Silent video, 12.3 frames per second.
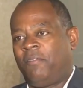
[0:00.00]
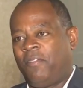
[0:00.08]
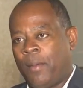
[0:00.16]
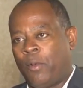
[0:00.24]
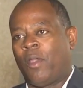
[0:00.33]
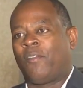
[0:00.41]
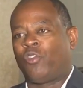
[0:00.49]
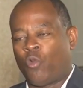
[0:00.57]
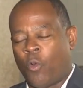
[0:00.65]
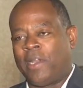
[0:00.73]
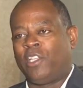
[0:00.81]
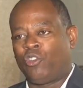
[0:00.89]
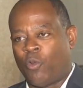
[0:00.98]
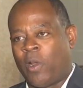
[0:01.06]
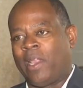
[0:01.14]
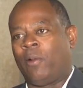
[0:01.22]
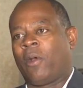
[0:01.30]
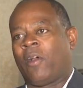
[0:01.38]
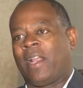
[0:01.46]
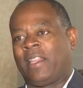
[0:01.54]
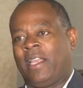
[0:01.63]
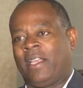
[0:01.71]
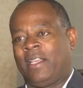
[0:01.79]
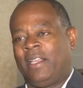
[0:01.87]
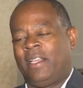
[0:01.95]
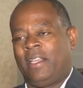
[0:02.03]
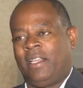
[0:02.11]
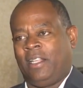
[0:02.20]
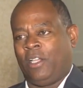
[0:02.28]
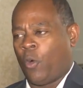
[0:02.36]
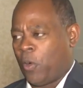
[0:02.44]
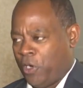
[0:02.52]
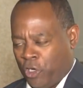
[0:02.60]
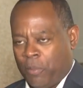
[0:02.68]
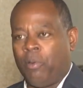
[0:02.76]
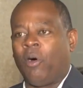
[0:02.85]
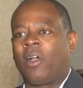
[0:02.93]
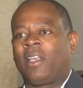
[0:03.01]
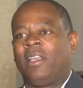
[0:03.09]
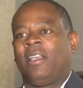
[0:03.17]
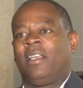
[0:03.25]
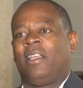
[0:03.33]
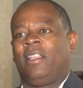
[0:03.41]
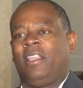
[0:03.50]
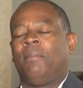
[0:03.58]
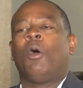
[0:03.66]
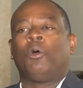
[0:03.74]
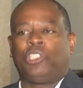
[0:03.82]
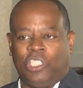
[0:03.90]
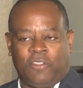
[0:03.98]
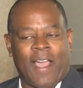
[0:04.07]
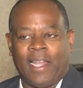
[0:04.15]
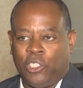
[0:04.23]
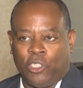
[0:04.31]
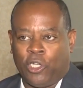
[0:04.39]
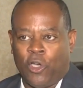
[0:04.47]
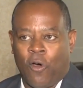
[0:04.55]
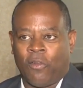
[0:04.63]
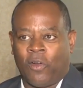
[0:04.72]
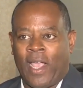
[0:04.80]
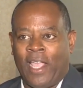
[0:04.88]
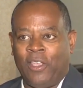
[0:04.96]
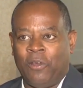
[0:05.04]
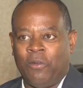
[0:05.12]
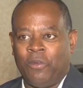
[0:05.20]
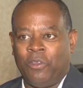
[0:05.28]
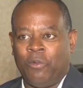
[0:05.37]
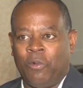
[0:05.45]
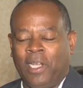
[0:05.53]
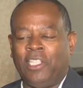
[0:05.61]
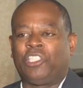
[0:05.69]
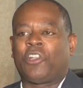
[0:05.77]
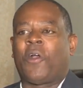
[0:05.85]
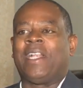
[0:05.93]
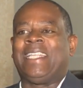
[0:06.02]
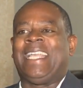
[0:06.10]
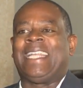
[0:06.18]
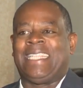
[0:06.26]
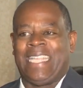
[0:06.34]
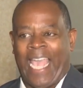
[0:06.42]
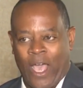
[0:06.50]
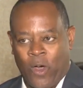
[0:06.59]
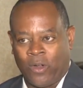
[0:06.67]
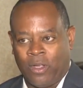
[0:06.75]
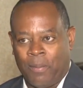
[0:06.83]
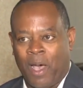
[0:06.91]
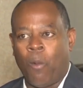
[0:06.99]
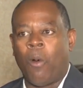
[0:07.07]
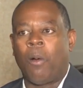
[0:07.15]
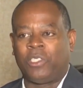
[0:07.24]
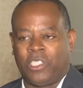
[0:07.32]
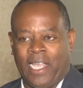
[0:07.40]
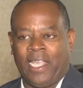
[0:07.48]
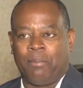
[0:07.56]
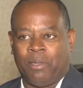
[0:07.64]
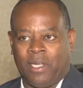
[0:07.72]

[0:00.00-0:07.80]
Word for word: in February of 2020 where I think, according to your book, the emotions finally took over and you, you really started to get down about what was taking